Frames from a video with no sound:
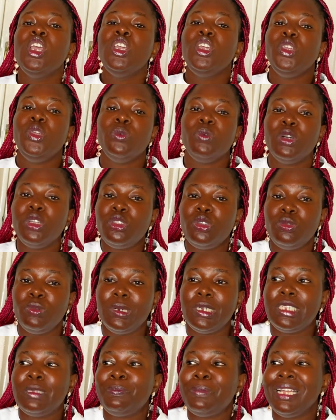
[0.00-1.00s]
you want to
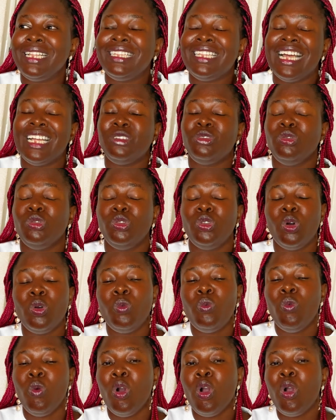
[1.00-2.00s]
respect that do not
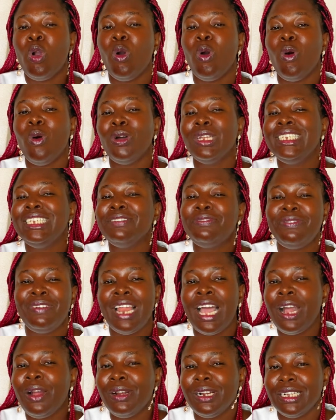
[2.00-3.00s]
walk on the
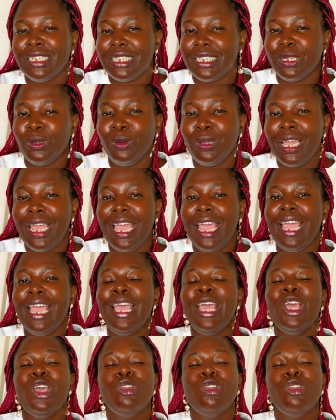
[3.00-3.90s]
flowers okay